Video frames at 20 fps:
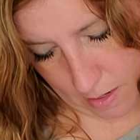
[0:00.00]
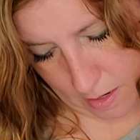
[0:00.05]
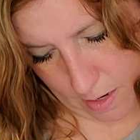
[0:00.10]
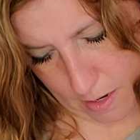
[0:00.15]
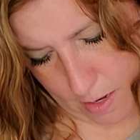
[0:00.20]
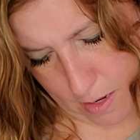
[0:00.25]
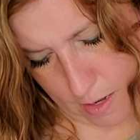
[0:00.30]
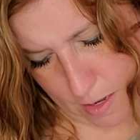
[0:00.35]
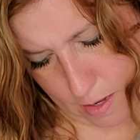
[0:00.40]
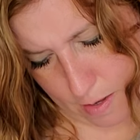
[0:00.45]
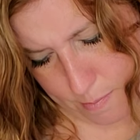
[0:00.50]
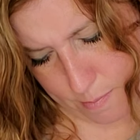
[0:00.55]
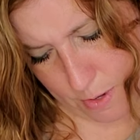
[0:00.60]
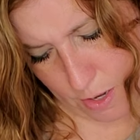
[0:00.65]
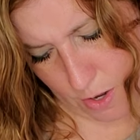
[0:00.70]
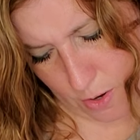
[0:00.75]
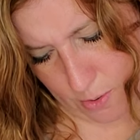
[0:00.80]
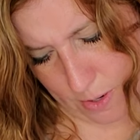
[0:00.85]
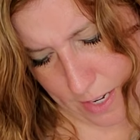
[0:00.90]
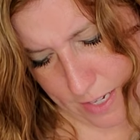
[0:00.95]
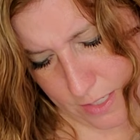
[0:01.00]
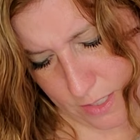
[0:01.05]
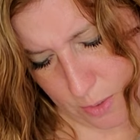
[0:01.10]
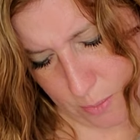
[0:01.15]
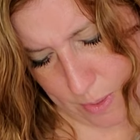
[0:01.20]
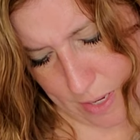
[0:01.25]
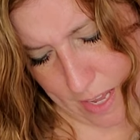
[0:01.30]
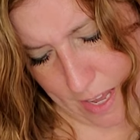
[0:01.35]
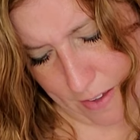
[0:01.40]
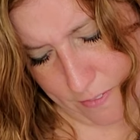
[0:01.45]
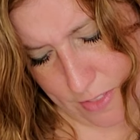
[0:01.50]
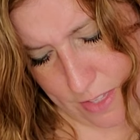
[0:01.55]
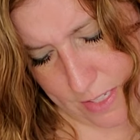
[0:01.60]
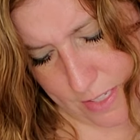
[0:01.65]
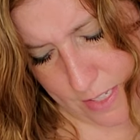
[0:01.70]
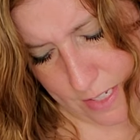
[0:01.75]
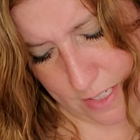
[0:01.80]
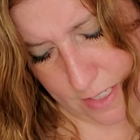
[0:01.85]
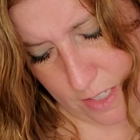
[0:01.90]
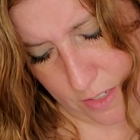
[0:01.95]
Um, okay, so we have the
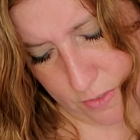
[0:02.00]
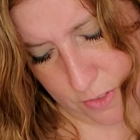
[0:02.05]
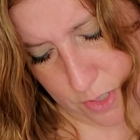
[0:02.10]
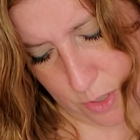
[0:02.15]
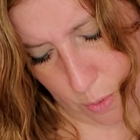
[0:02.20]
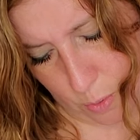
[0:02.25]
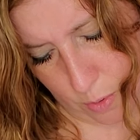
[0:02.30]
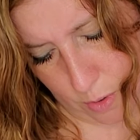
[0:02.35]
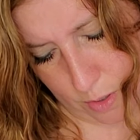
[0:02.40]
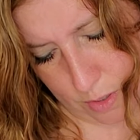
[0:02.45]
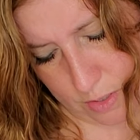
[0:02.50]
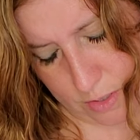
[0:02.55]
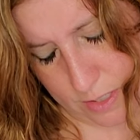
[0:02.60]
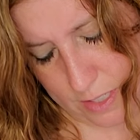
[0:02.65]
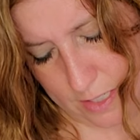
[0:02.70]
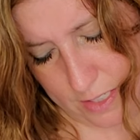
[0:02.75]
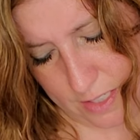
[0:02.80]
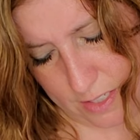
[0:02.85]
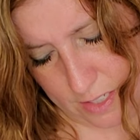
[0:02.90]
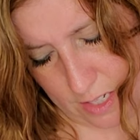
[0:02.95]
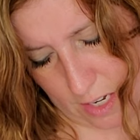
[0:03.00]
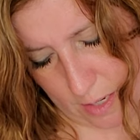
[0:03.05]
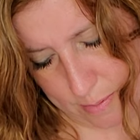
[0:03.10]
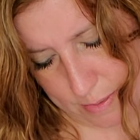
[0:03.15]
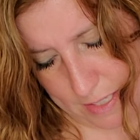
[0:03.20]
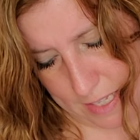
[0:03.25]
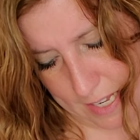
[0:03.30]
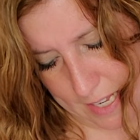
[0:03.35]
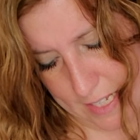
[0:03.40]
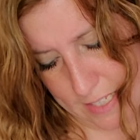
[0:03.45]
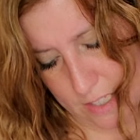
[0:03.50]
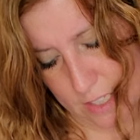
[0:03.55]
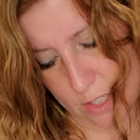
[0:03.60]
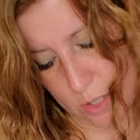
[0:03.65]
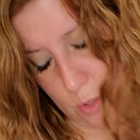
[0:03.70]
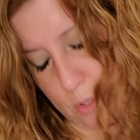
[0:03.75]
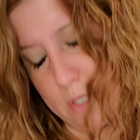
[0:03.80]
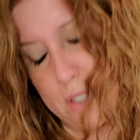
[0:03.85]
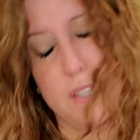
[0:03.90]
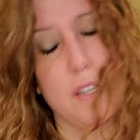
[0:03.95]
Six of Swords, or Six of Cups, the Ace of
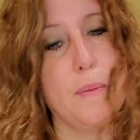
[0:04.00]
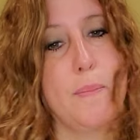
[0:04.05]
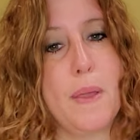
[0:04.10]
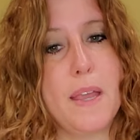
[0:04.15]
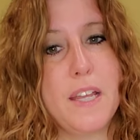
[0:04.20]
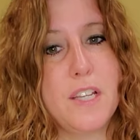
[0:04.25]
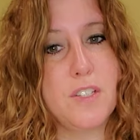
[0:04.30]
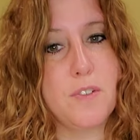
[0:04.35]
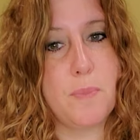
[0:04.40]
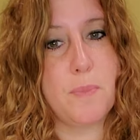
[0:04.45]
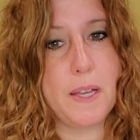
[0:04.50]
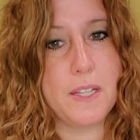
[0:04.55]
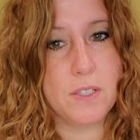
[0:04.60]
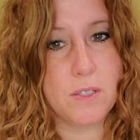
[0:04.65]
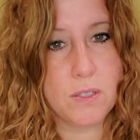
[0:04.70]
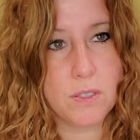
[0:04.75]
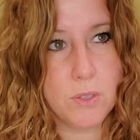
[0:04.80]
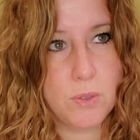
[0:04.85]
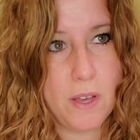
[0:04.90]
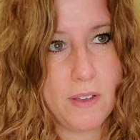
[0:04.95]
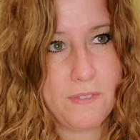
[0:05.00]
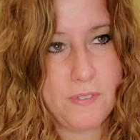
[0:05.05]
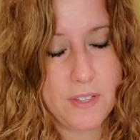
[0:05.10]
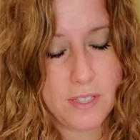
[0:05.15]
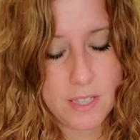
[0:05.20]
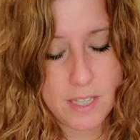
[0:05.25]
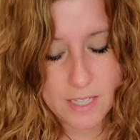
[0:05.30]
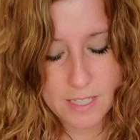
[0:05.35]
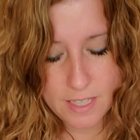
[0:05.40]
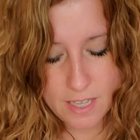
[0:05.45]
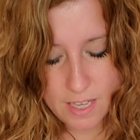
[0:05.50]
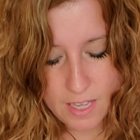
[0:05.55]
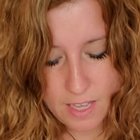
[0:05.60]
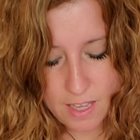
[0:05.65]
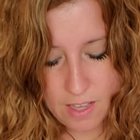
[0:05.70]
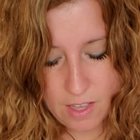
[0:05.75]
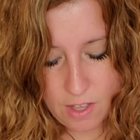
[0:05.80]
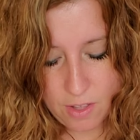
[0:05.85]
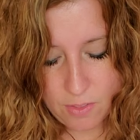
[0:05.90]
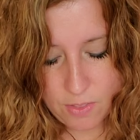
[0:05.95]
Swords, and the Page of Pentacles. So I feel like
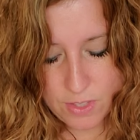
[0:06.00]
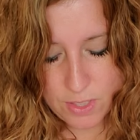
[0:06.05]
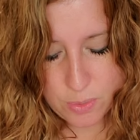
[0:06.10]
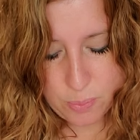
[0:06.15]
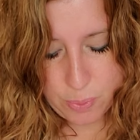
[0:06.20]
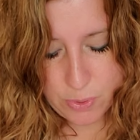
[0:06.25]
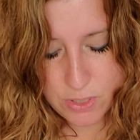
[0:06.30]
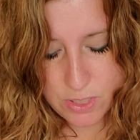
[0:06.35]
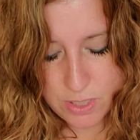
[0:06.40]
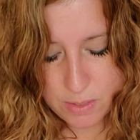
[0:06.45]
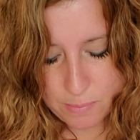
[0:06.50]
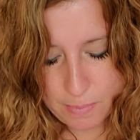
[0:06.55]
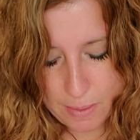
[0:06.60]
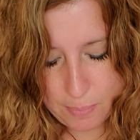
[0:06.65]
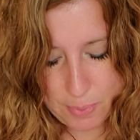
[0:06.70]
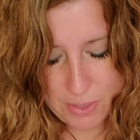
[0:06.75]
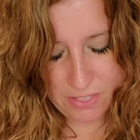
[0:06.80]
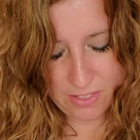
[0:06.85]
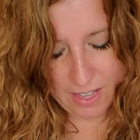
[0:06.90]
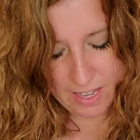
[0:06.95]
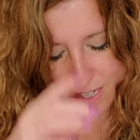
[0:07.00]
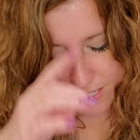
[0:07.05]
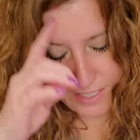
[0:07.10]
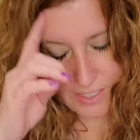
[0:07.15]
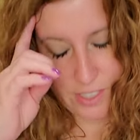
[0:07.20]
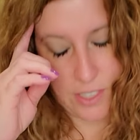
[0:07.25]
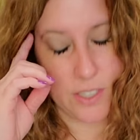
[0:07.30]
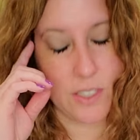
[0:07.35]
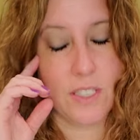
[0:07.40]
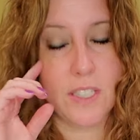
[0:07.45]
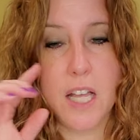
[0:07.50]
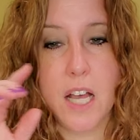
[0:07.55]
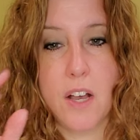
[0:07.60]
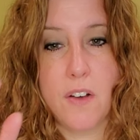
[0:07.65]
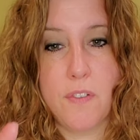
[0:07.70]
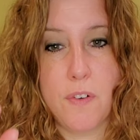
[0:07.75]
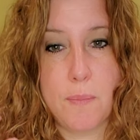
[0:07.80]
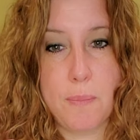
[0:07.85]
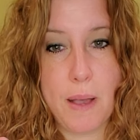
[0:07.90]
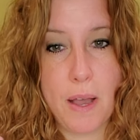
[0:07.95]
this person might be lying to
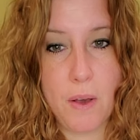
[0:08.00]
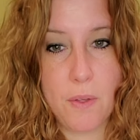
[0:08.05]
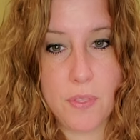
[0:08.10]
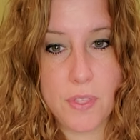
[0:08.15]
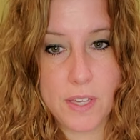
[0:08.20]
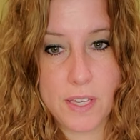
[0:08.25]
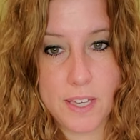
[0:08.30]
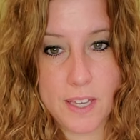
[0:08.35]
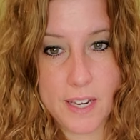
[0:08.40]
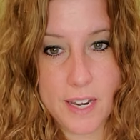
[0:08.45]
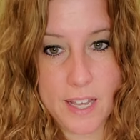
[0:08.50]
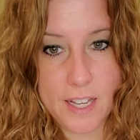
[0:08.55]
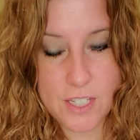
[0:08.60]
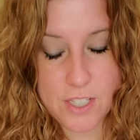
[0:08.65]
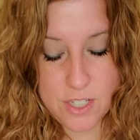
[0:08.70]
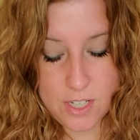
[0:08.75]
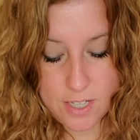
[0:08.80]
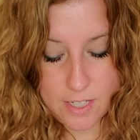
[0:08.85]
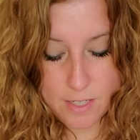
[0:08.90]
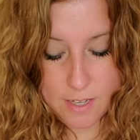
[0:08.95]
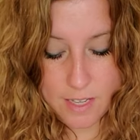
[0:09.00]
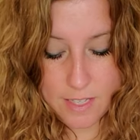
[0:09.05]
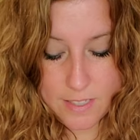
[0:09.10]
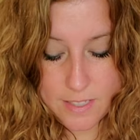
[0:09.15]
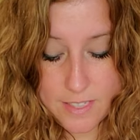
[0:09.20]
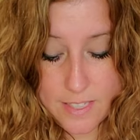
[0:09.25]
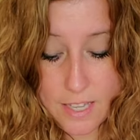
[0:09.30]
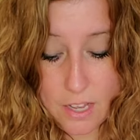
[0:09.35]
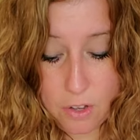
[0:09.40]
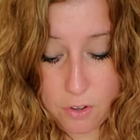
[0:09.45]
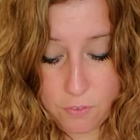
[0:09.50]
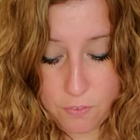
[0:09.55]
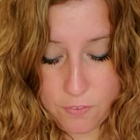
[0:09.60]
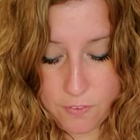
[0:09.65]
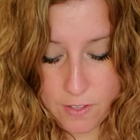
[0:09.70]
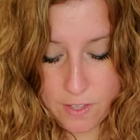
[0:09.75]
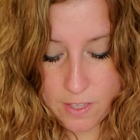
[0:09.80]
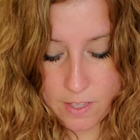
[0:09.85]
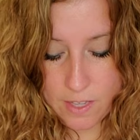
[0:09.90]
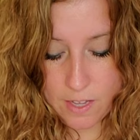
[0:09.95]
yourself about the connection
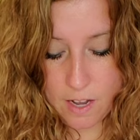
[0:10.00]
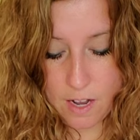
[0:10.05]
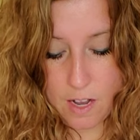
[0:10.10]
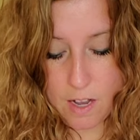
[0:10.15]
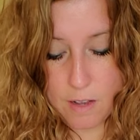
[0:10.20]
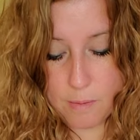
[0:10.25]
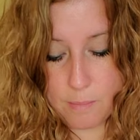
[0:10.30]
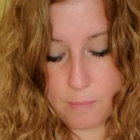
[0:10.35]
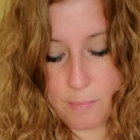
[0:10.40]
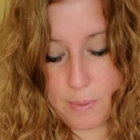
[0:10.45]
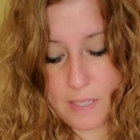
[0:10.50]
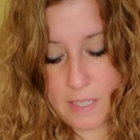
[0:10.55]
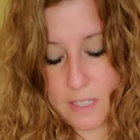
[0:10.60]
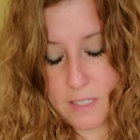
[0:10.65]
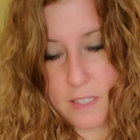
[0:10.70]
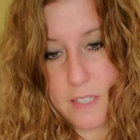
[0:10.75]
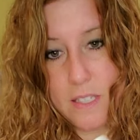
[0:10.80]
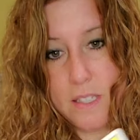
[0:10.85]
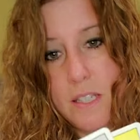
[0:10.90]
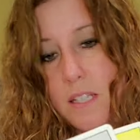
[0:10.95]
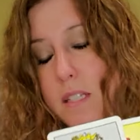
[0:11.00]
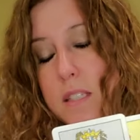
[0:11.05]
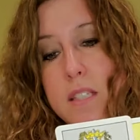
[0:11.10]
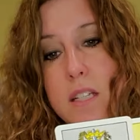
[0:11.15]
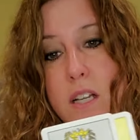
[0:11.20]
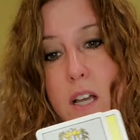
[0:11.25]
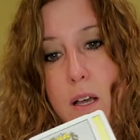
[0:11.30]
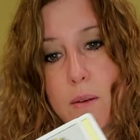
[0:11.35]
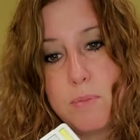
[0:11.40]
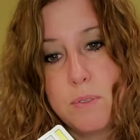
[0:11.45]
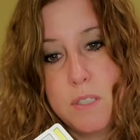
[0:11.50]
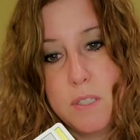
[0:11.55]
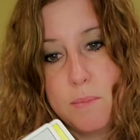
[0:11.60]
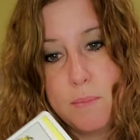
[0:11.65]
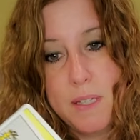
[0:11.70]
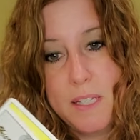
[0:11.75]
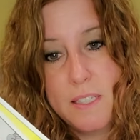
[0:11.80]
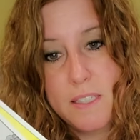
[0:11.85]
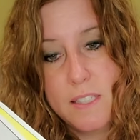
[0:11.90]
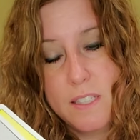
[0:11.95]
itself. Um, because the Six of Cups to
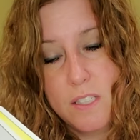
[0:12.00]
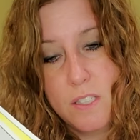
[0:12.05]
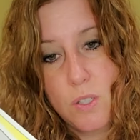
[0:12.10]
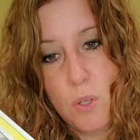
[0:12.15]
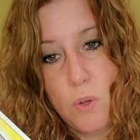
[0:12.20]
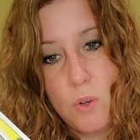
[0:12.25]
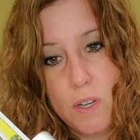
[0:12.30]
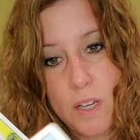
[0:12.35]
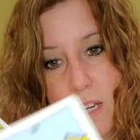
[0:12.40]
me is this soul